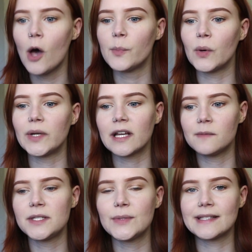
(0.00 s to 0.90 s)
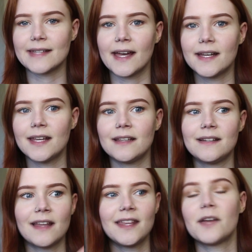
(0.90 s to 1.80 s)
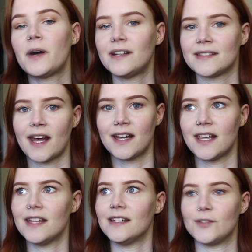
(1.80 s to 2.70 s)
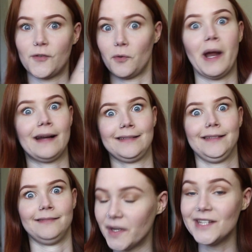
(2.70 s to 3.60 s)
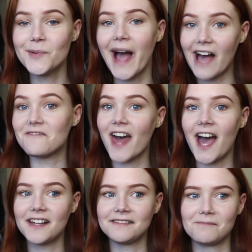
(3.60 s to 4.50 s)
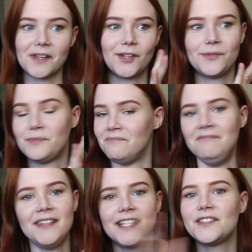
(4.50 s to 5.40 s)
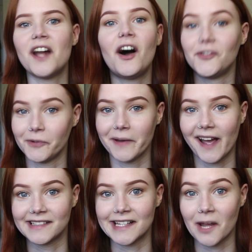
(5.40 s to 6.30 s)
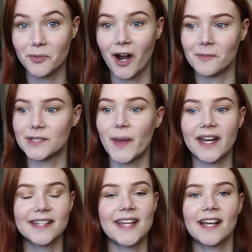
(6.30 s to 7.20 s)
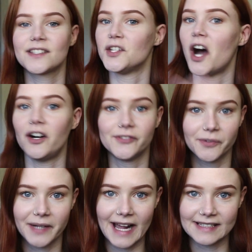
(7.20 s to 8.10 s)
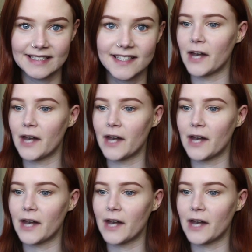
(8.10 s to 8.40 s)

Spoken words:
But when it comes to anxiety, nothing about anxiety is overreacting. When you have that, it's not overreacting, I promise. Panic attacks, not overreacting.